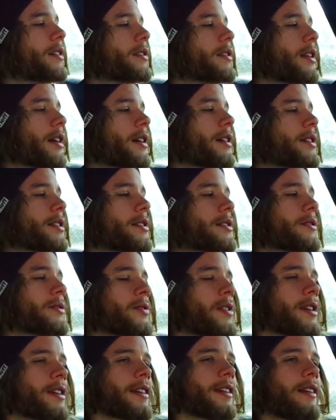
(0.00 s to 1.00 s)
they just
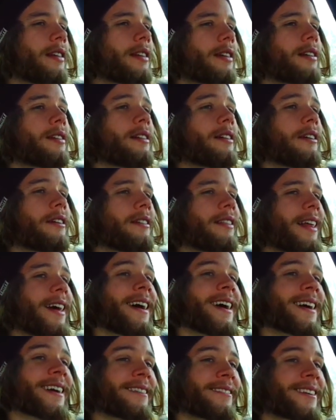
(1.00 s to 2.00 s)
wanna know,
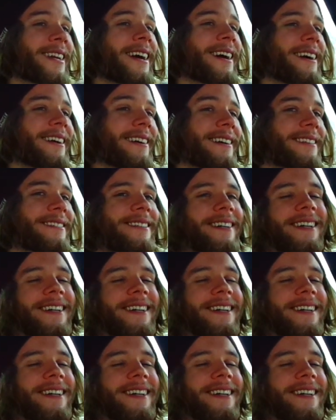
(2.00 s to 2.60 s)
like, church